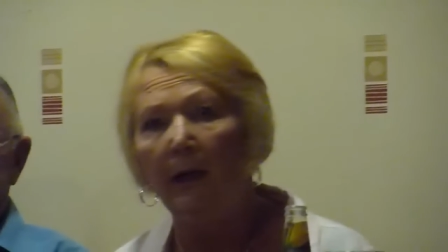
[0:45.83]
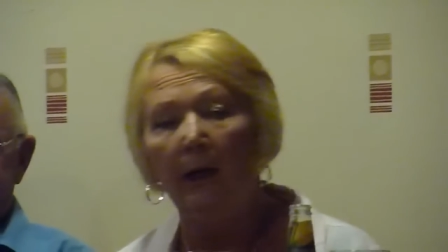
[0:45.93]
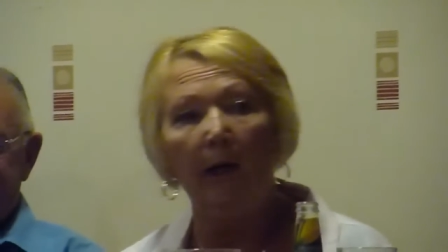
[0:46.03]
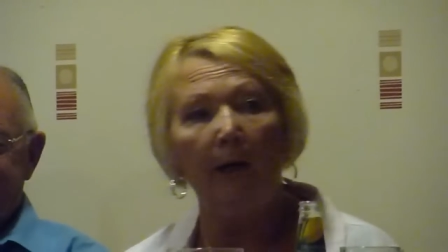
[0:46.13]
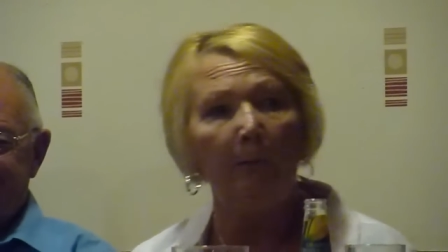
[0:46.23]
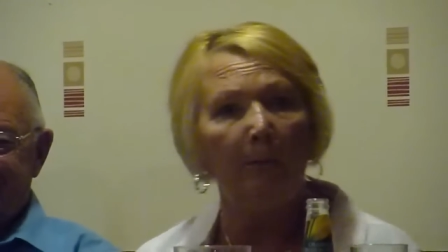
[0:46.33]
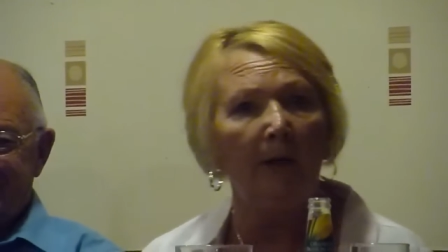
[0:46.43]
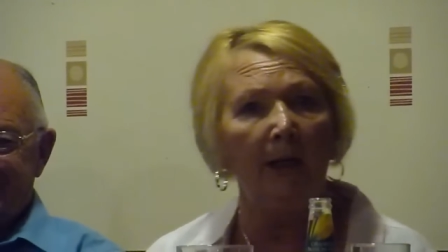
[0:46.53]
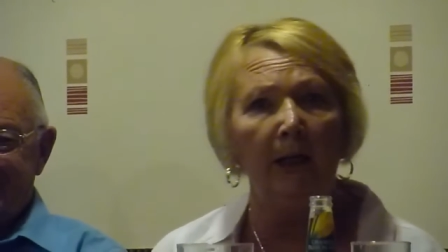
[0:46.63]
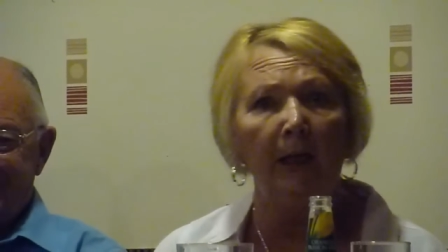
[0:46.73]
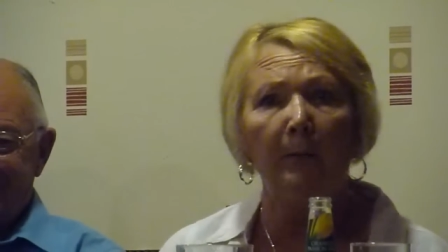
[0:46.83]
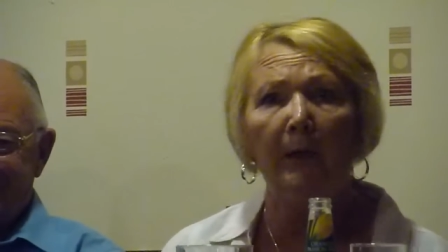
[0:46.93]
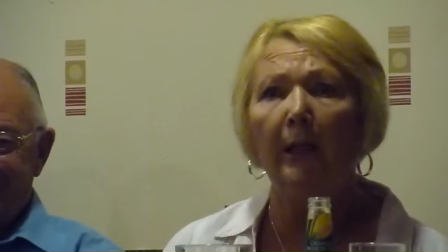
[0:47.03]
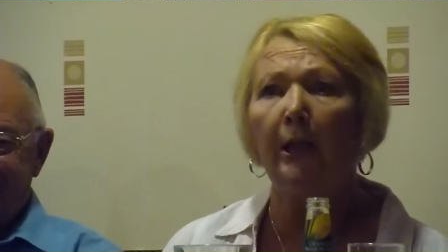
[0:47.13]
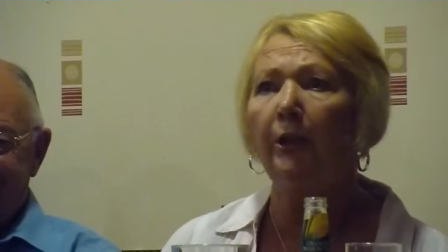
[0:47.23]
a
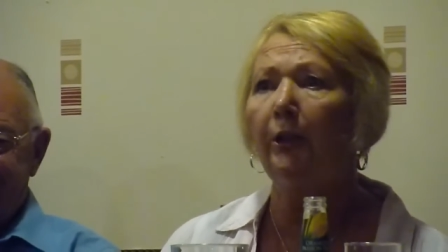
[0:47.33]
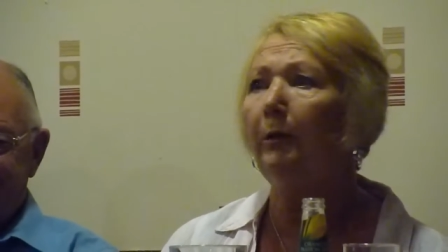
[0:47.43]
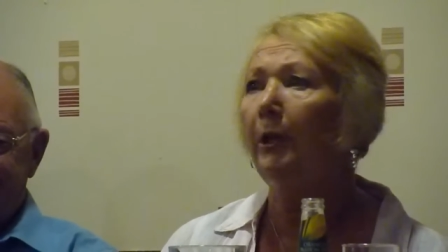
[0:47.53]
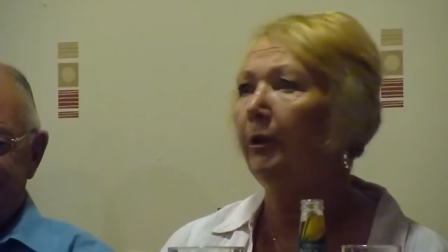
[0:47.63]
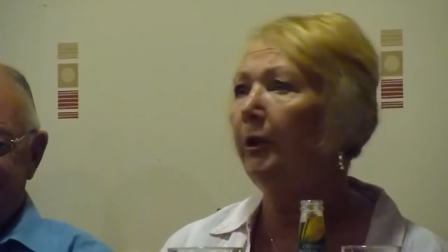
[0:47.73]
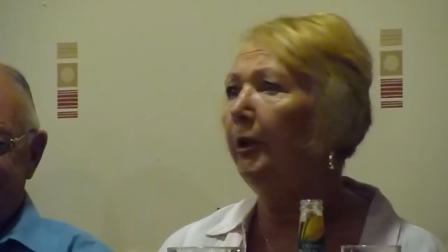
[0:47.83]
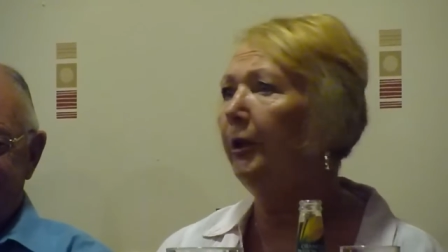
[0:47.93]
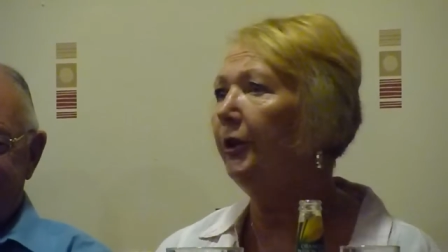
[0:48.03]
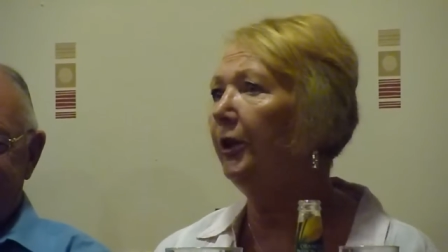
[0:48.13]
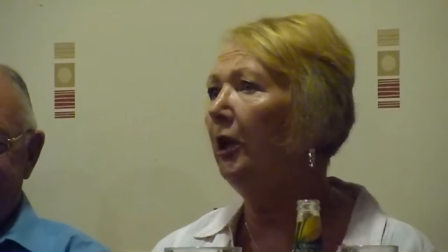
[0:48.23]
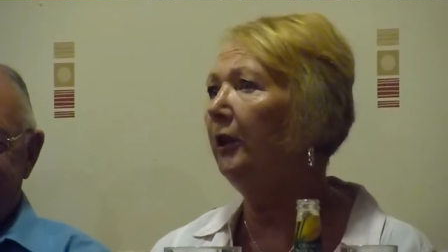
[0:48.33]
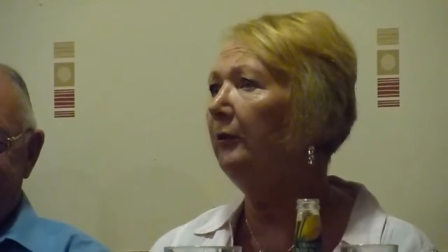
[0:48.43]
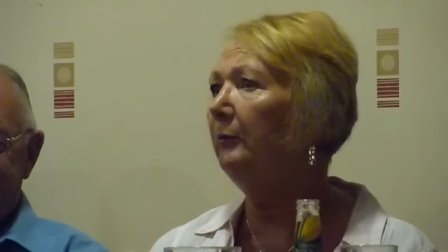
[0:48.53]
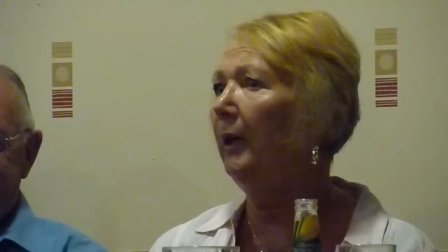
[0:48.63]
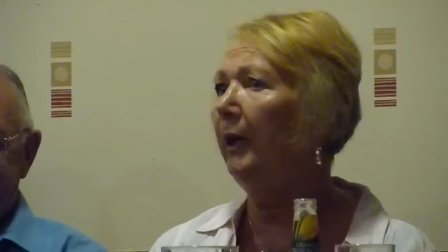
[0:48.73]
baby to nurse
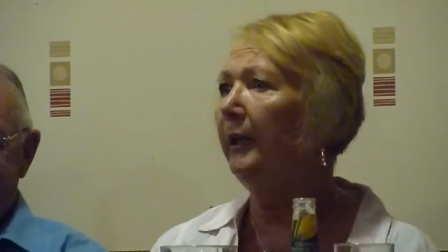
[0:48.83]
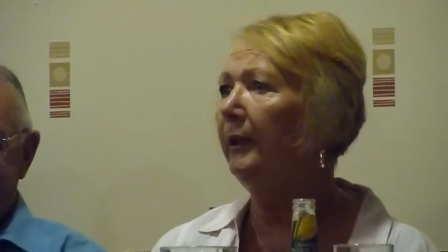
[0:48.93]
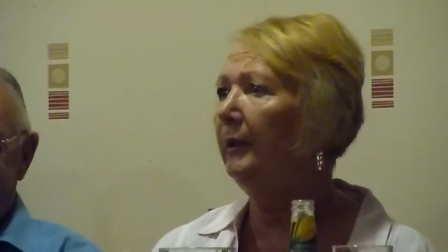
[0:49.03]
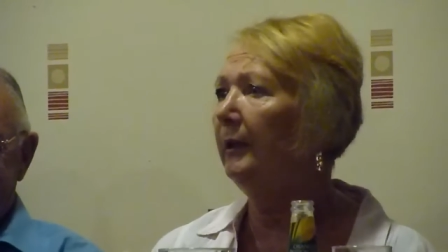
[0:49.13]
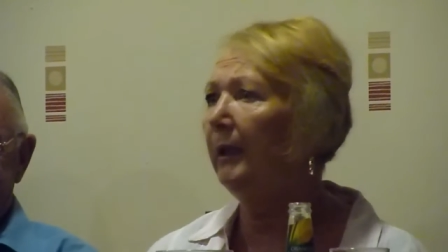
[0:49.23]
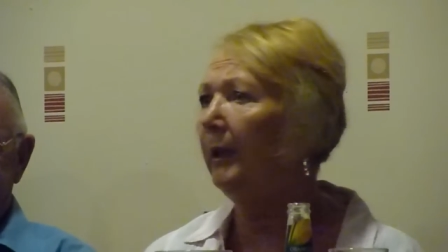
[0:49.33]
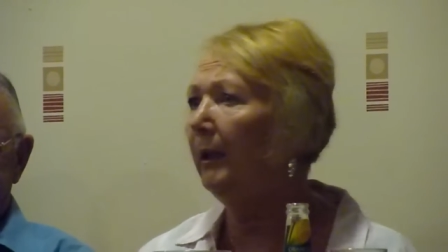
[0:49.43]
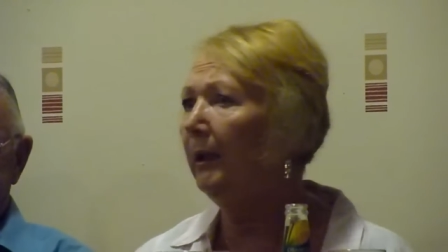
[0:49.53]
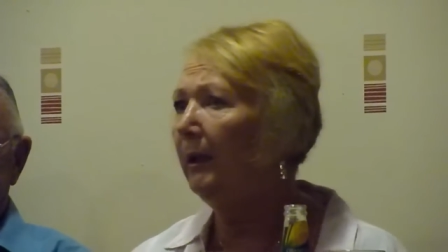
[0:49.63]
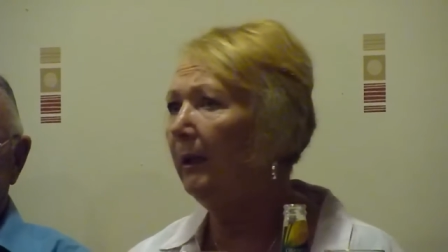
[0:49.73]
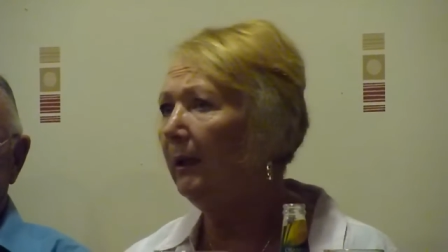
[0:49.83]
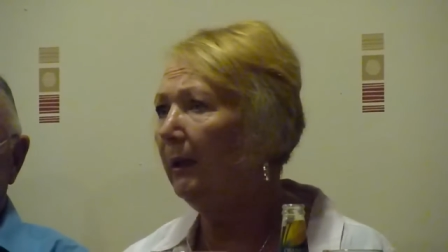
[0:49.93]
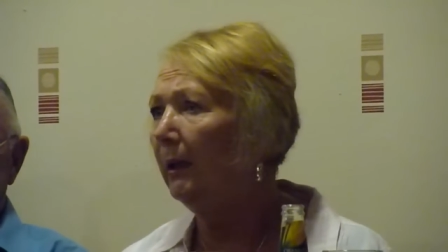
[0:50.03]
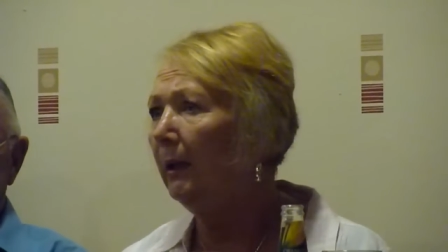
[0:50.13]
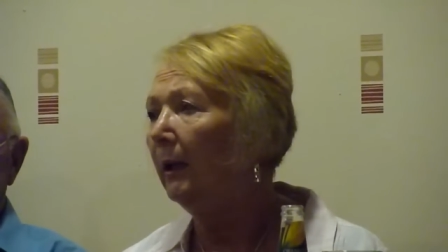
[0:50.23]
on my
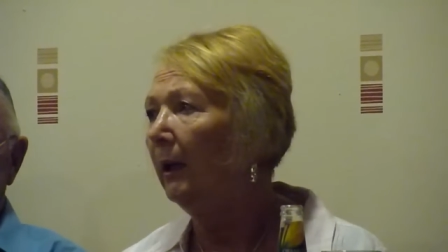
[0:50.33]
knee,